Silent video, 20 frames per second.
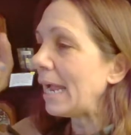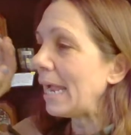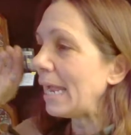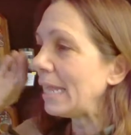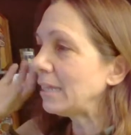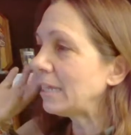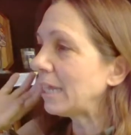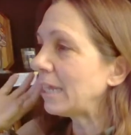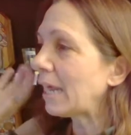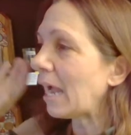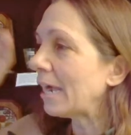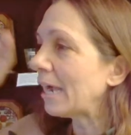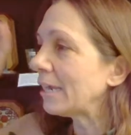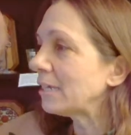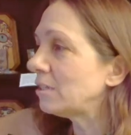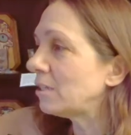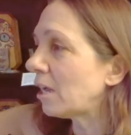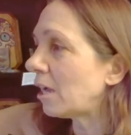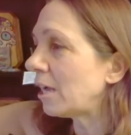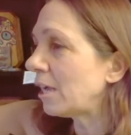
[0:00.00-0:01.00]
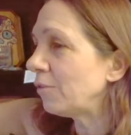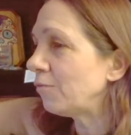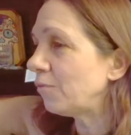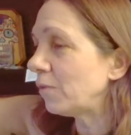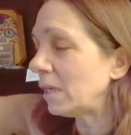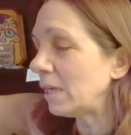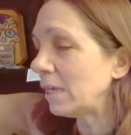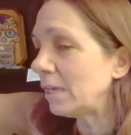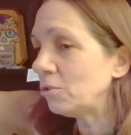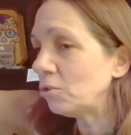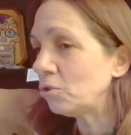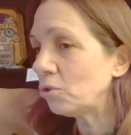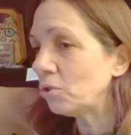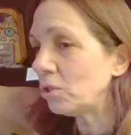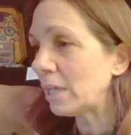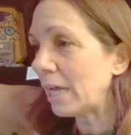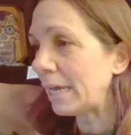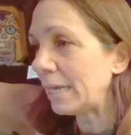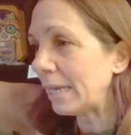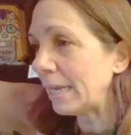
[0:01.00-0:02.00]
and then I dive into
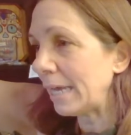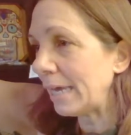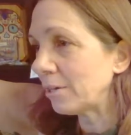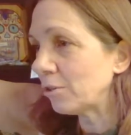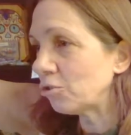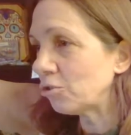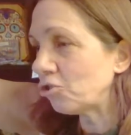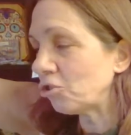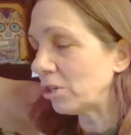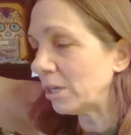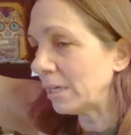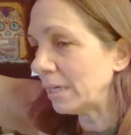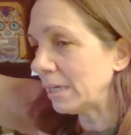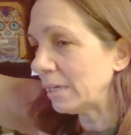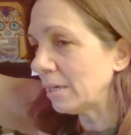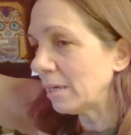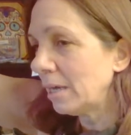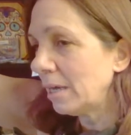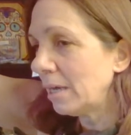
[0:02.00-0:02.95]
that energy